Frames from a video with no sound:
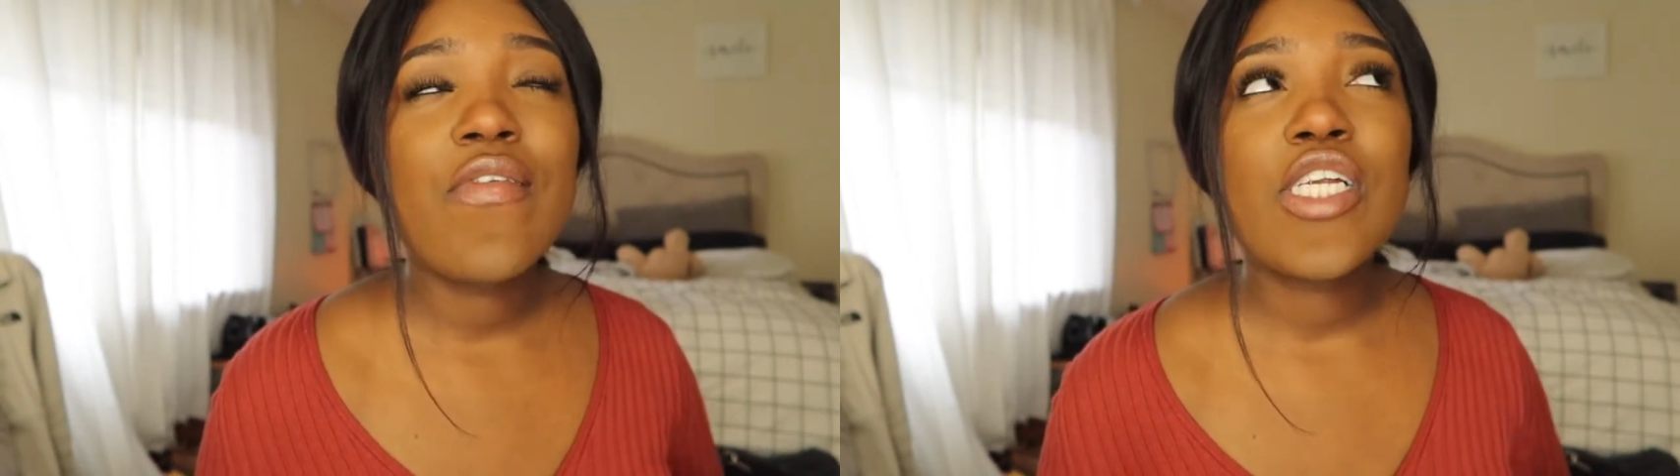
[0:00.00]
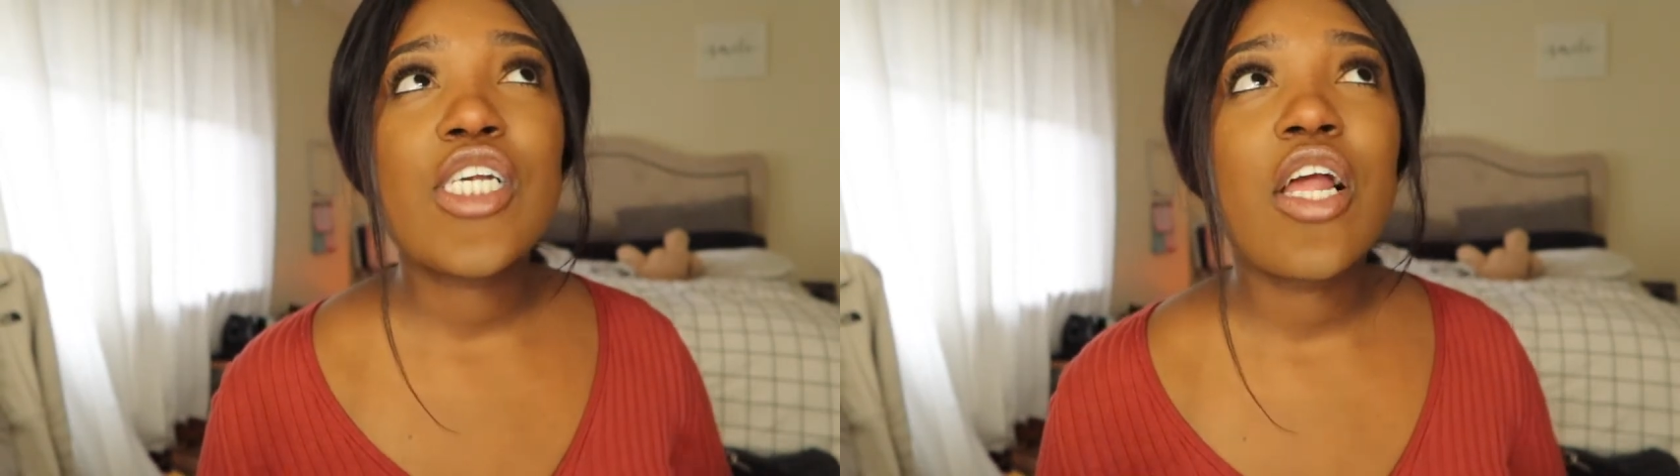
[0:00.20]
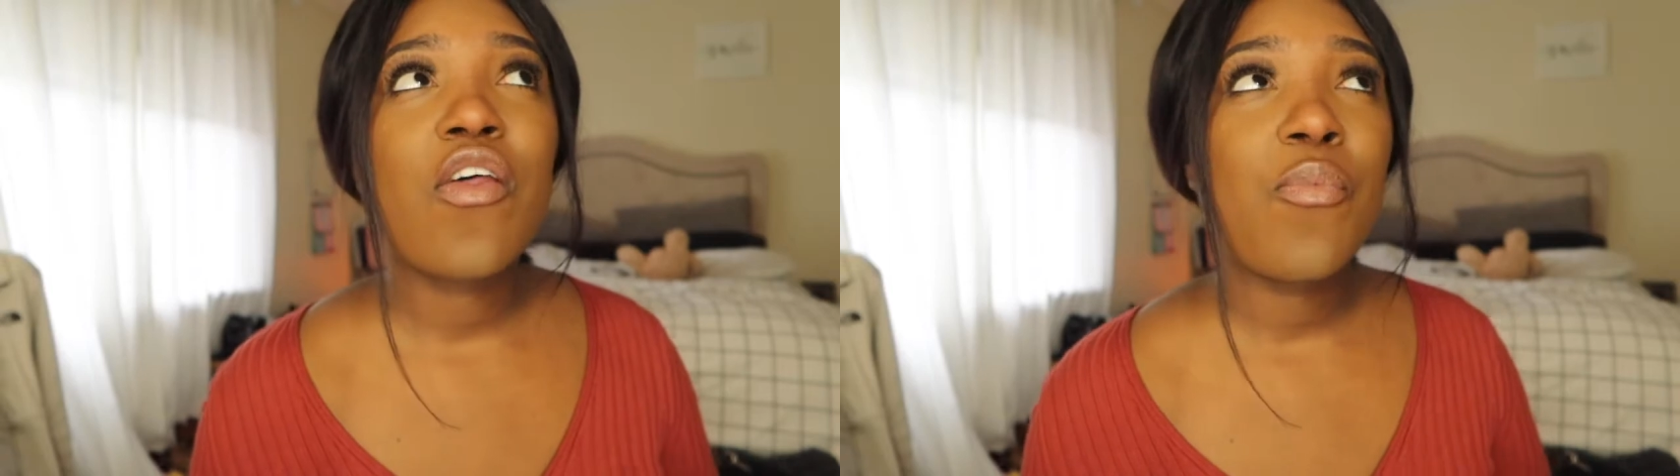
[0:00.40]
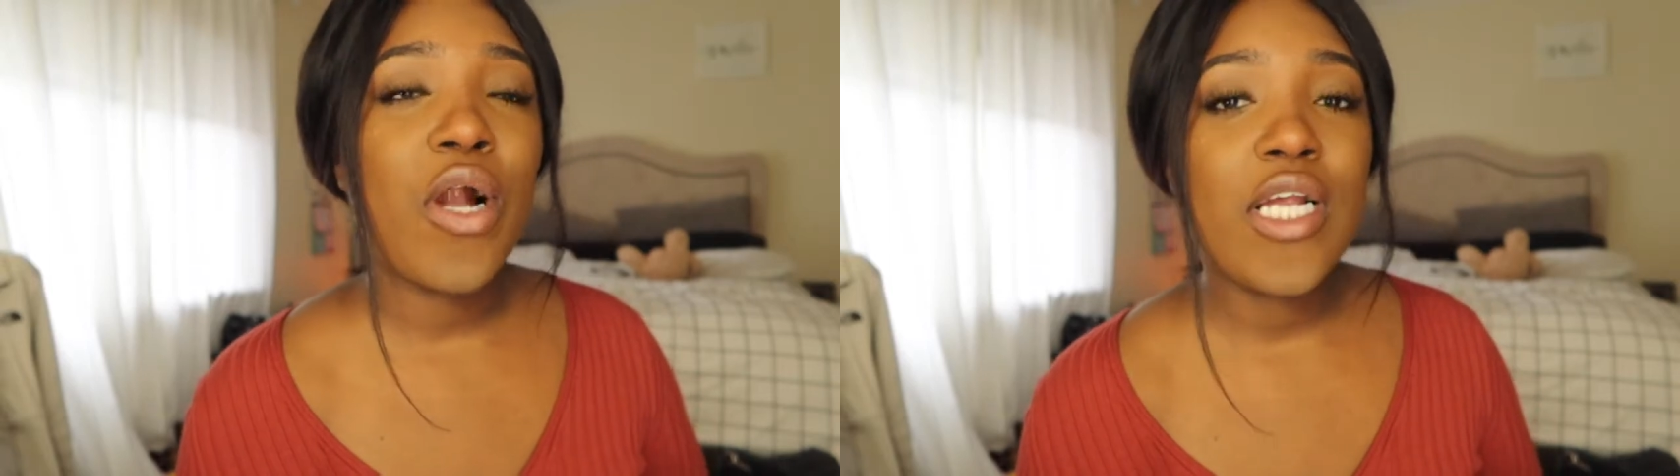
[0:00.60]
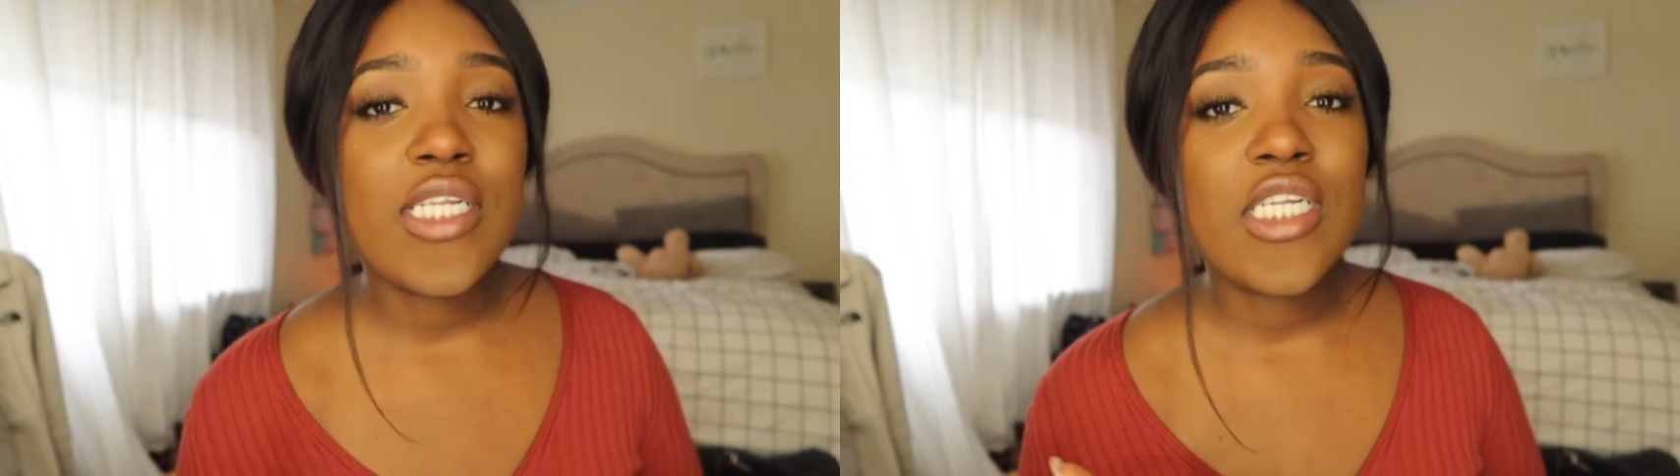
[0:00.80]
and check their
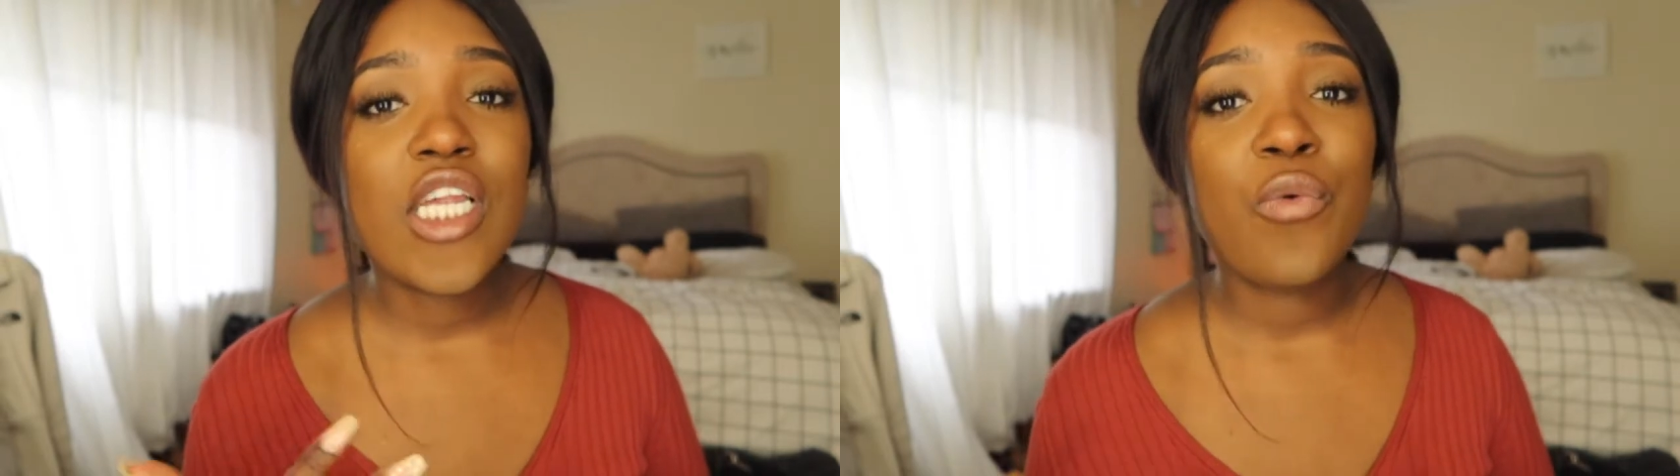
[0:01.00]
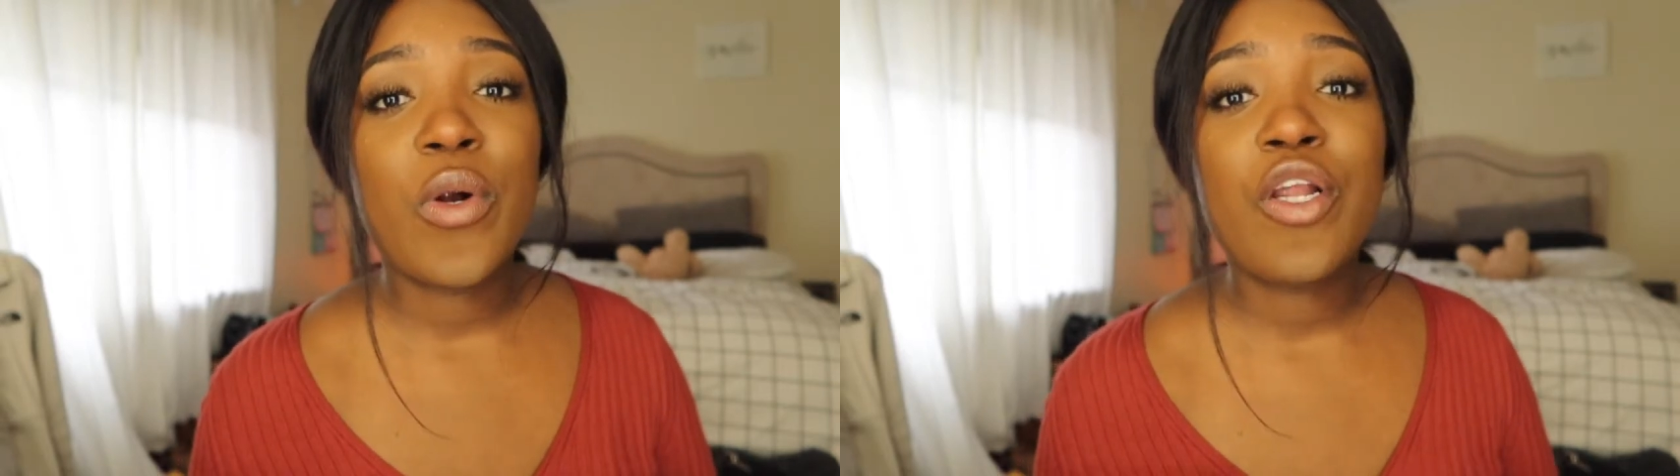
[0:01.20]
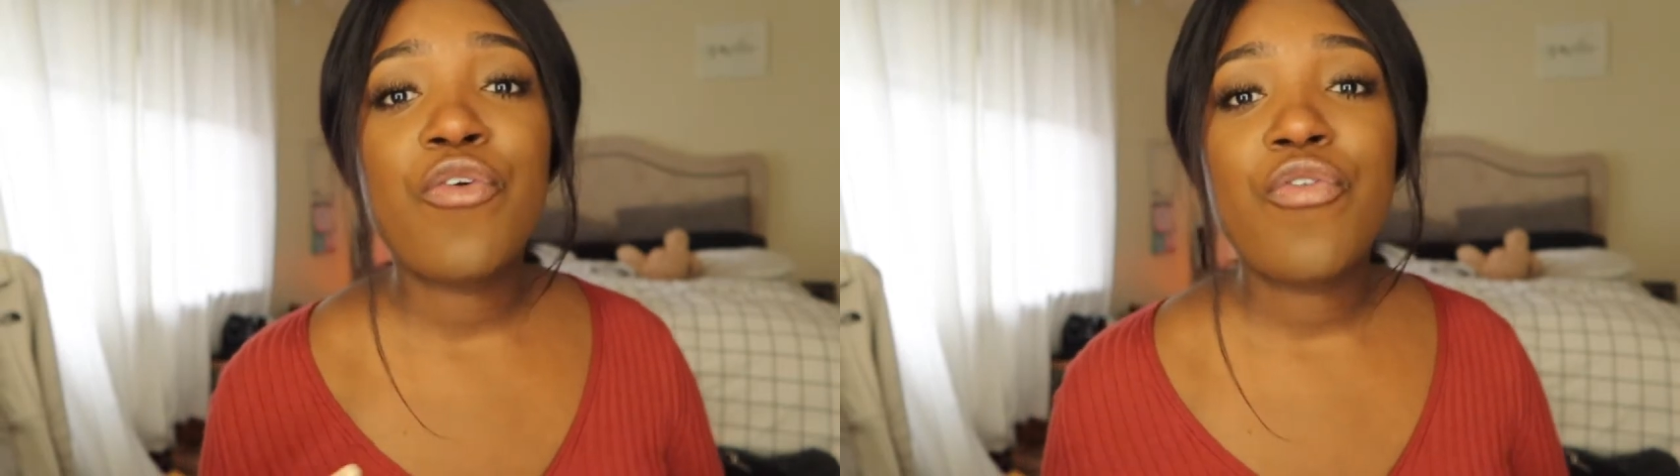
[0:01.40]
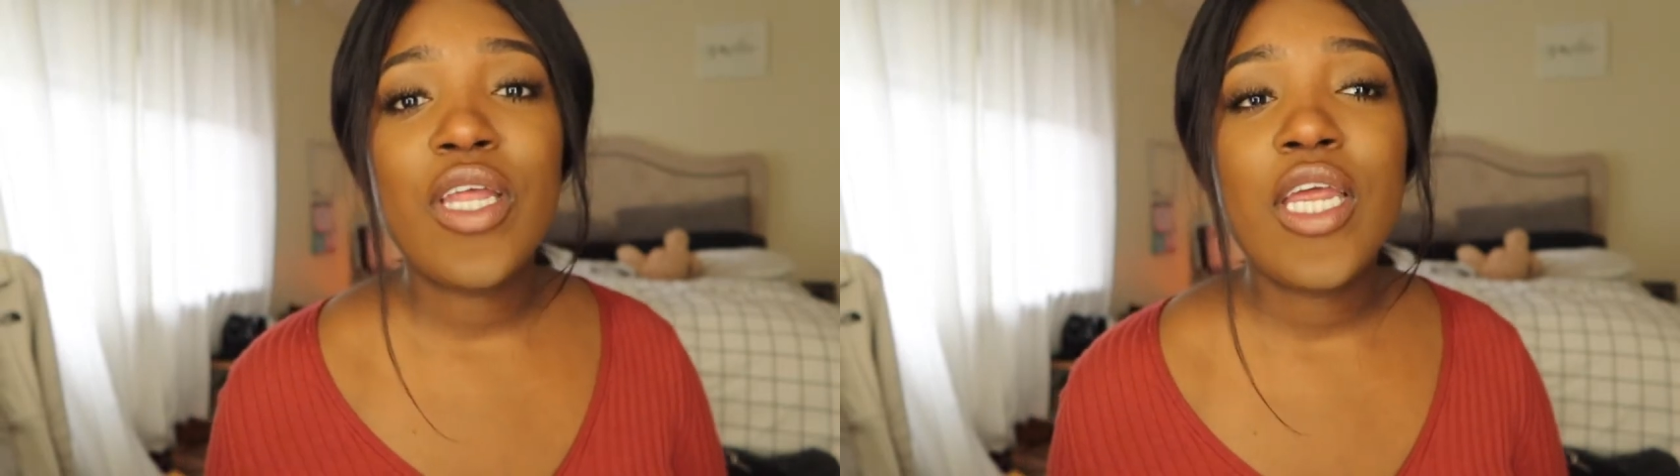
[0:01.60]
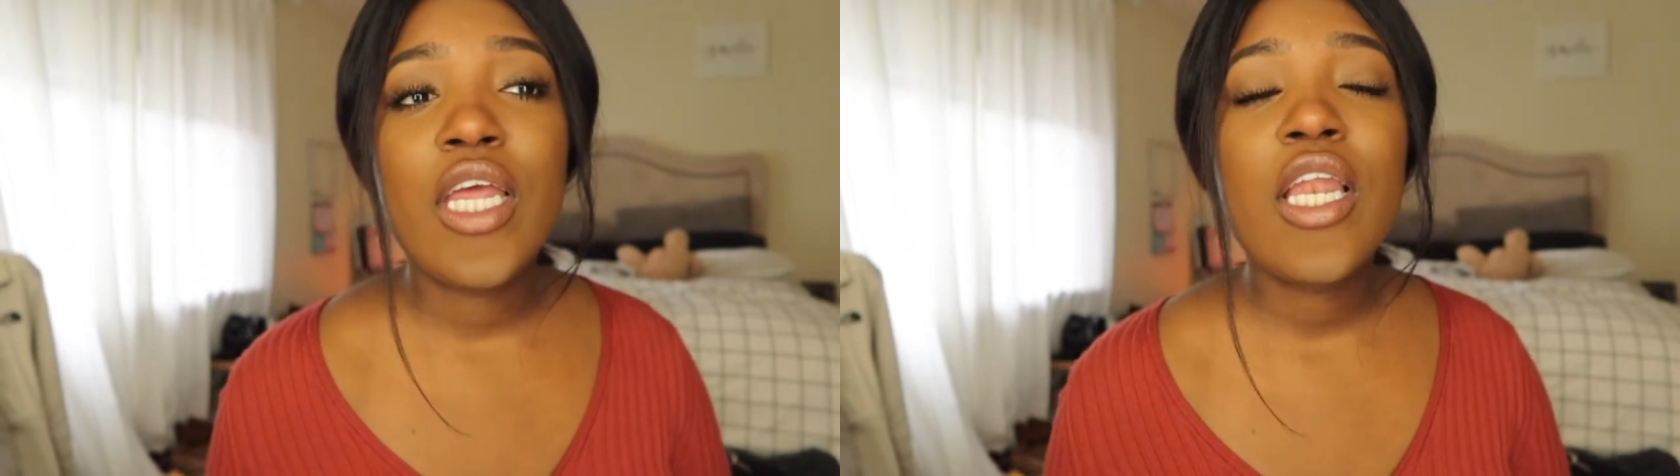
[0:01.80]
prices and where you fit
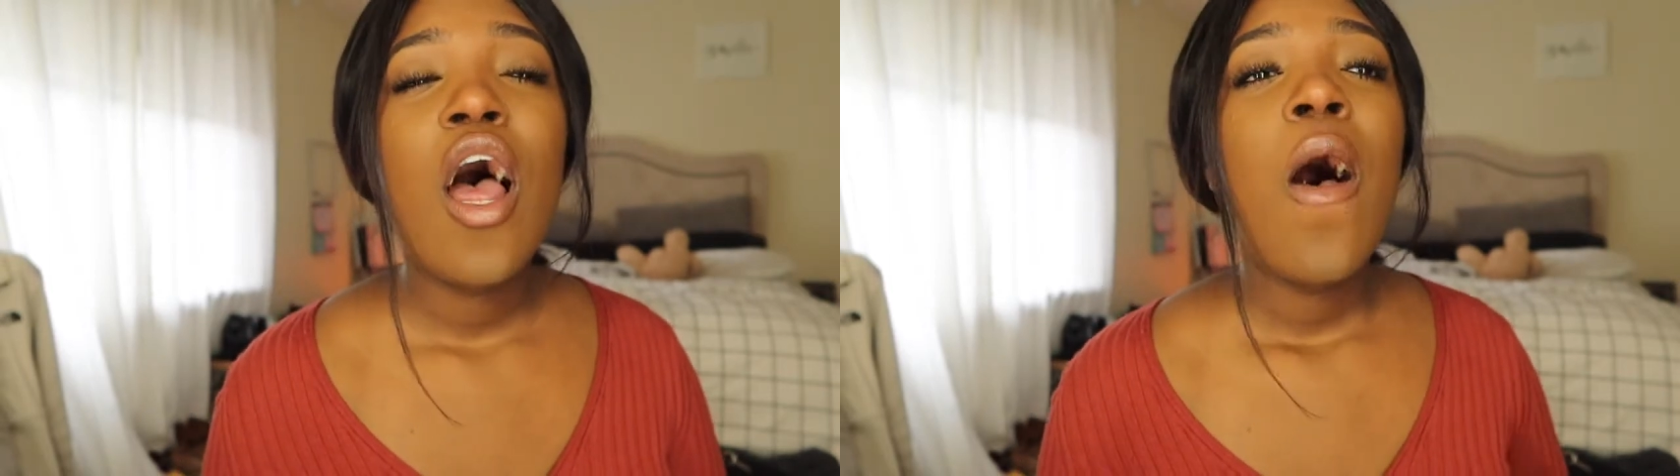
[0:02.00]
in.